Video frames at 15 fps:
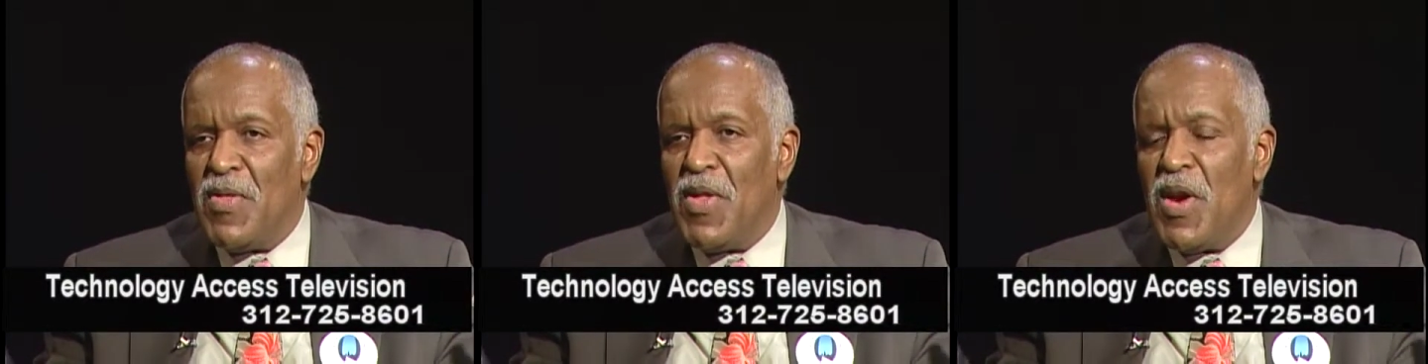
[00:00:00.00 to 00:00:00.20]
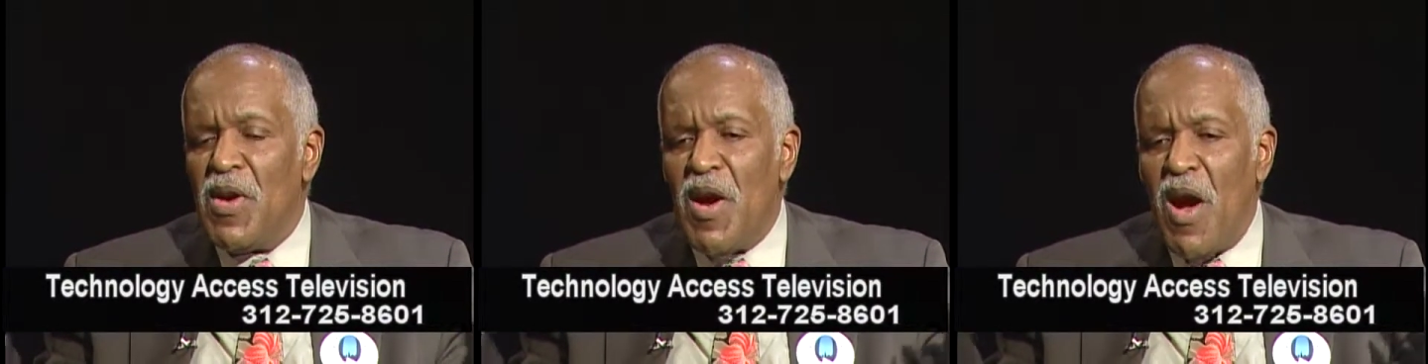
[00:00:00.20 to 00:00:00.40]

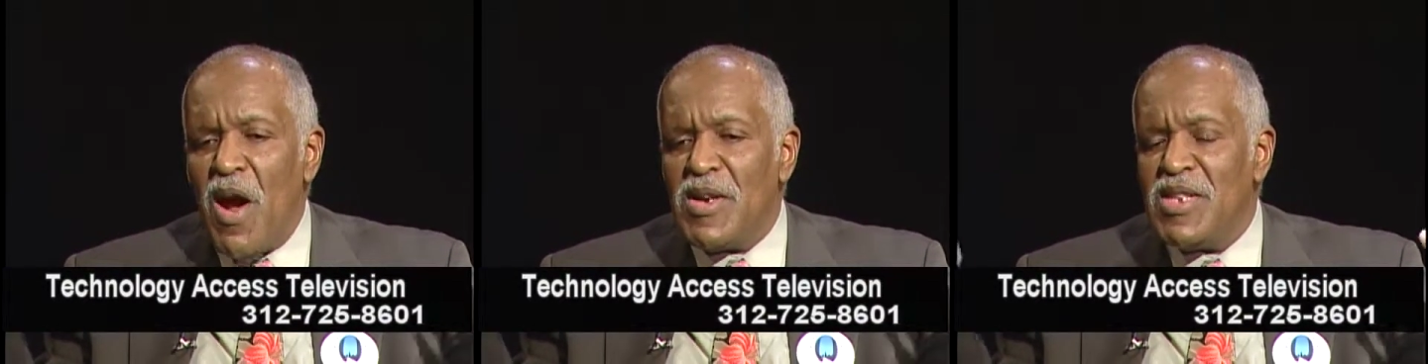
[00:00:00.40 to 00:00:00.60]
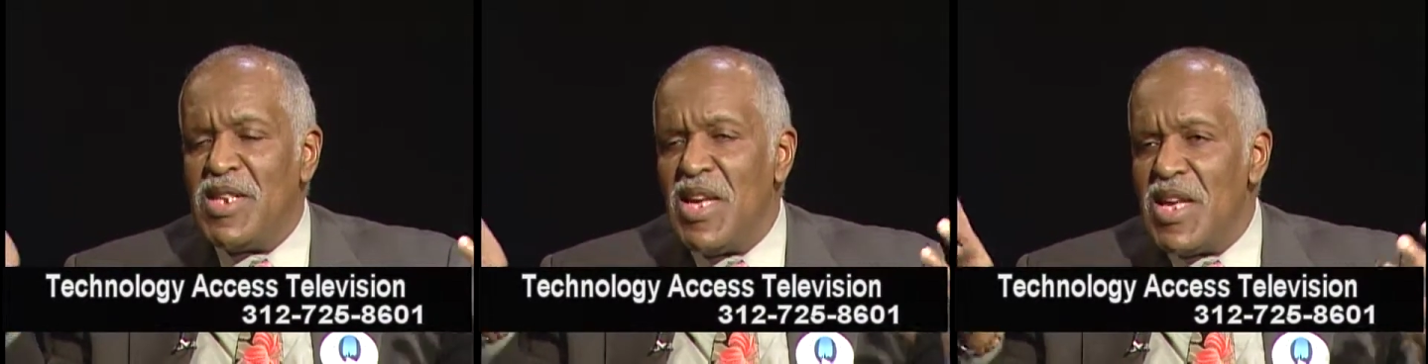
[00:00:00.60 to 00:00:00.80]
there
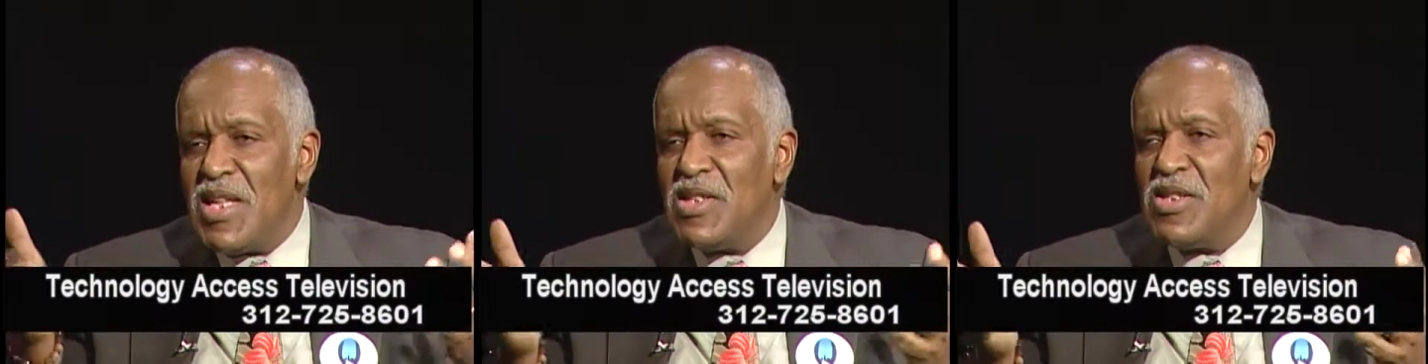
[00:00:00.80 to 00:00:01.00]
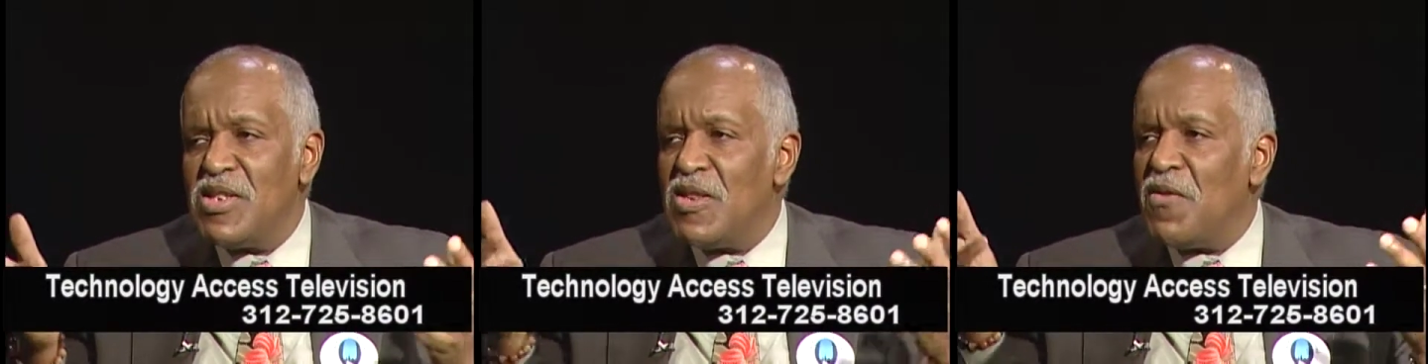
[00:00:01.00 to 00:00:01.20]
are
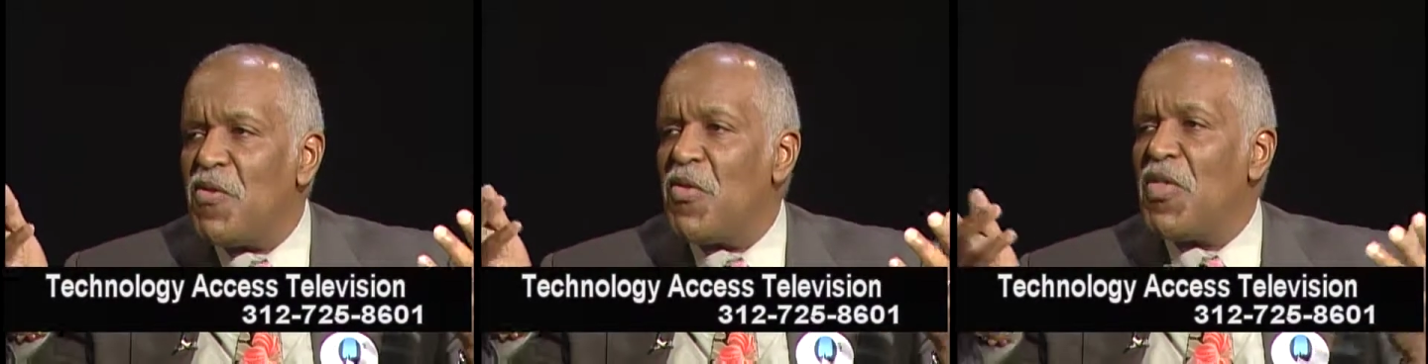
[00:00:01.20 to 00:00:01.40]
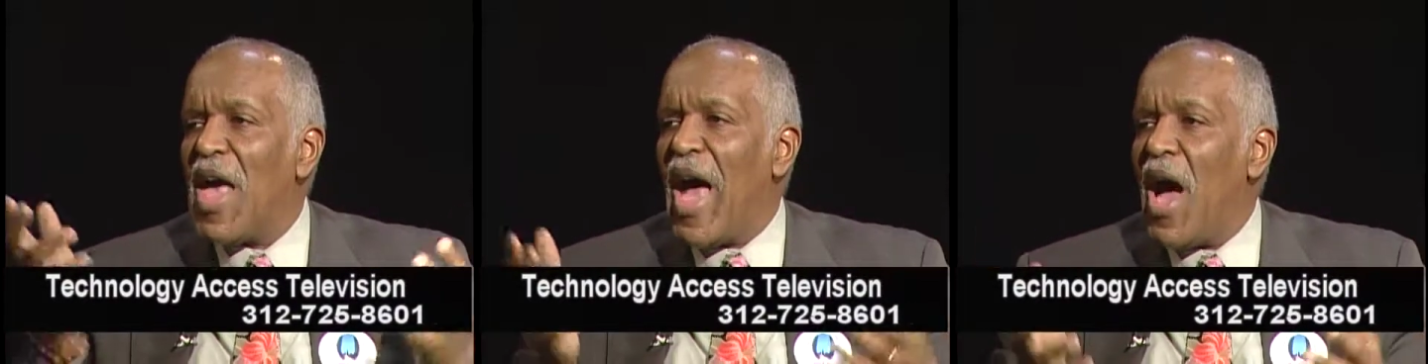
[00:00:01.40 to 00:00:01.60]
tens of
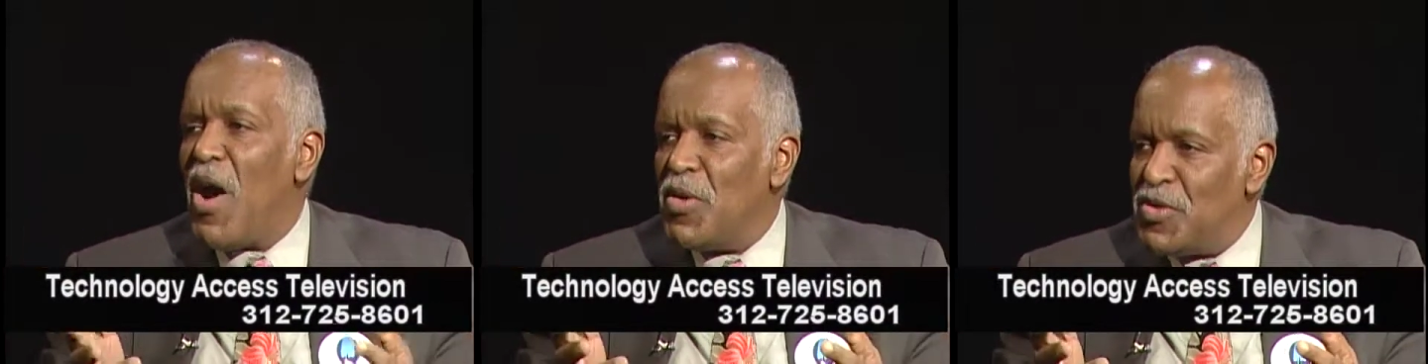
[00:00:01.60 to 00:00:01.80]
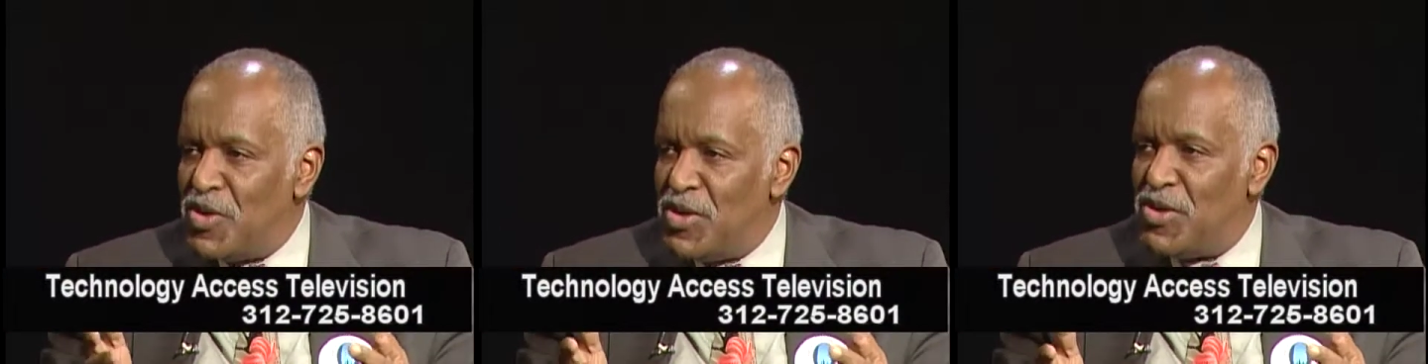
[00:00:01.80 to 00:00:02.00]

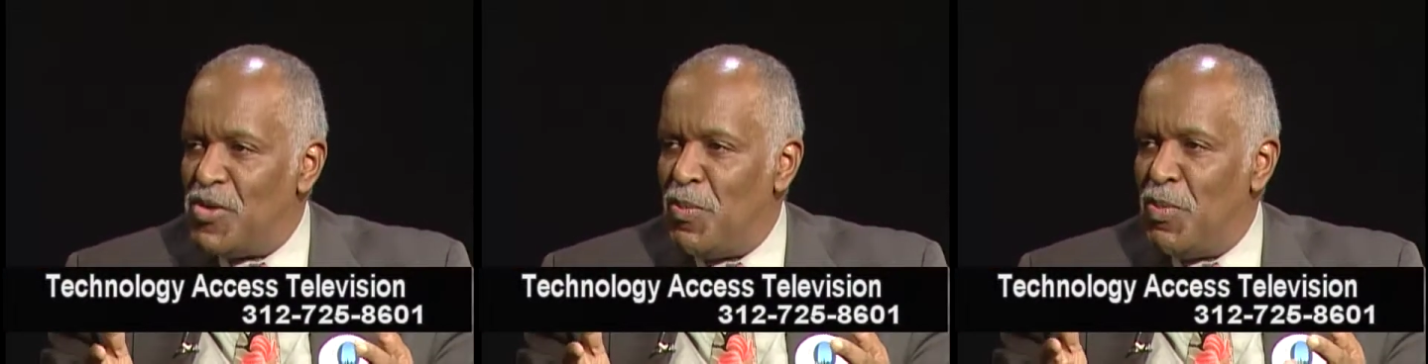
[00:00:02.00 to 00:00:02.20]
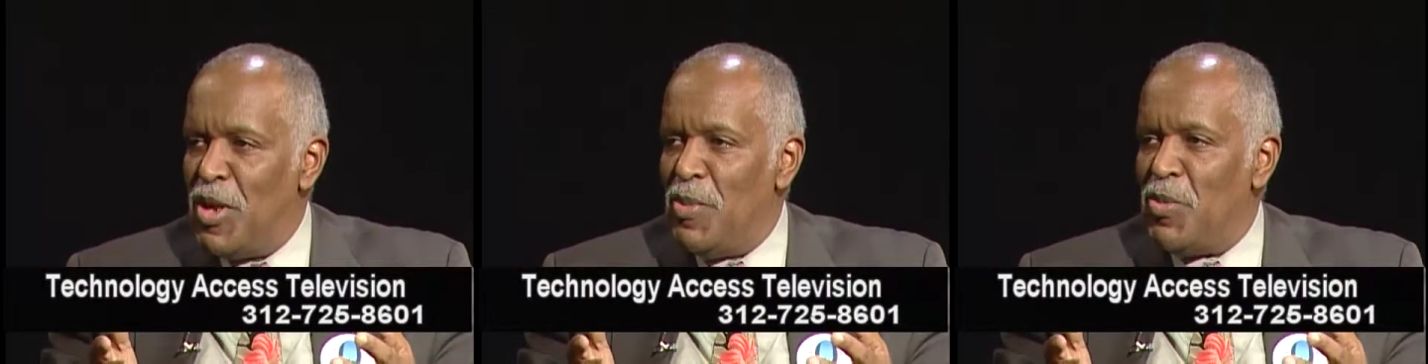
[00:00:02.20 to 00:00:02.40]
thousands
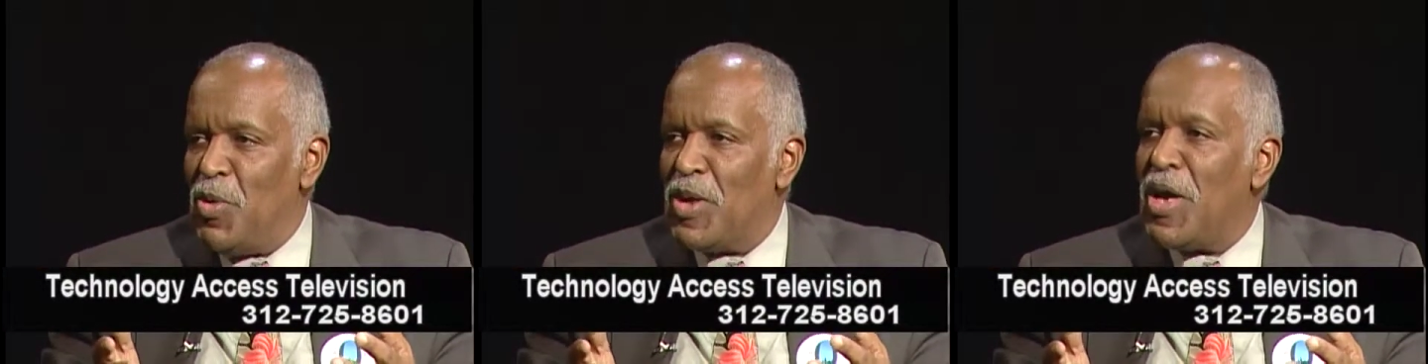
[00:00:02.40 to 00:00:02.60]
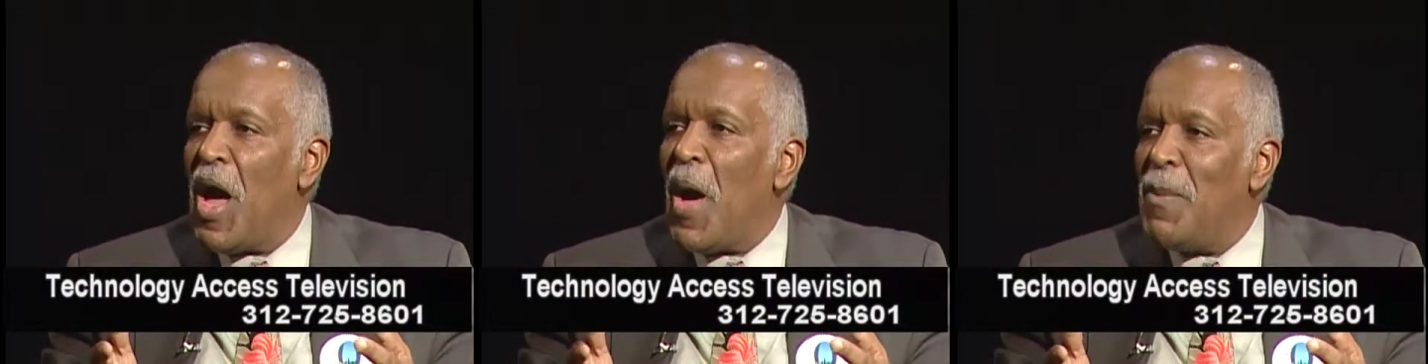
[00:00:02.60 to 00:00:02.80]
of
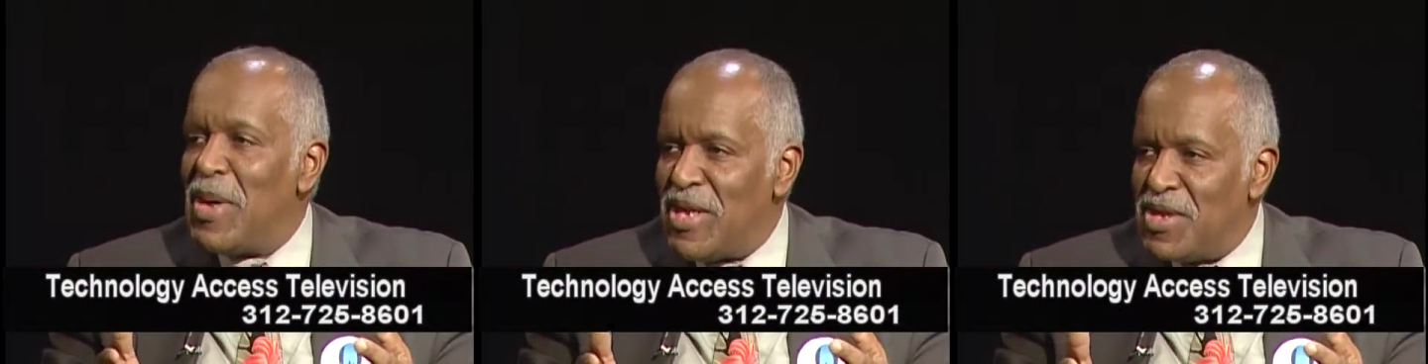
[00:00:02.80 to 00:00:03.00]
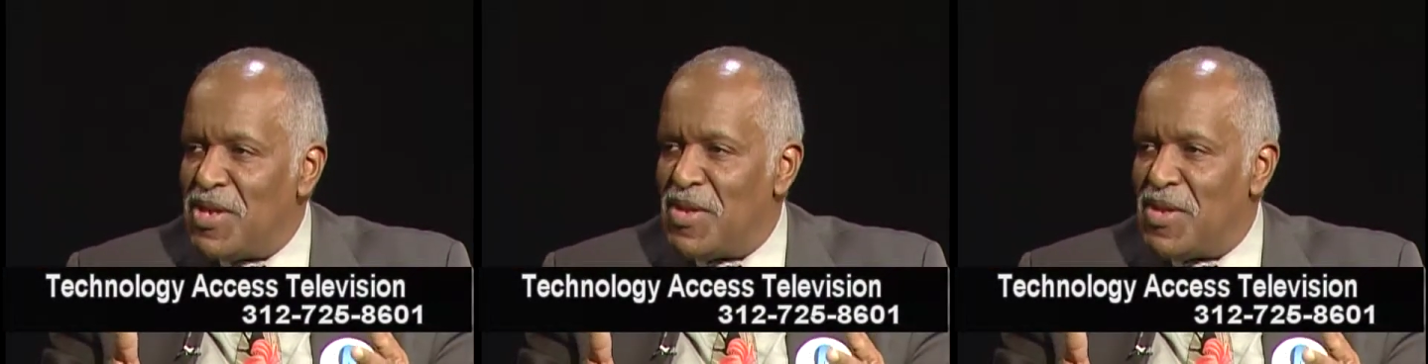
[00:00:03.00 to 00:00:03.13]
people coming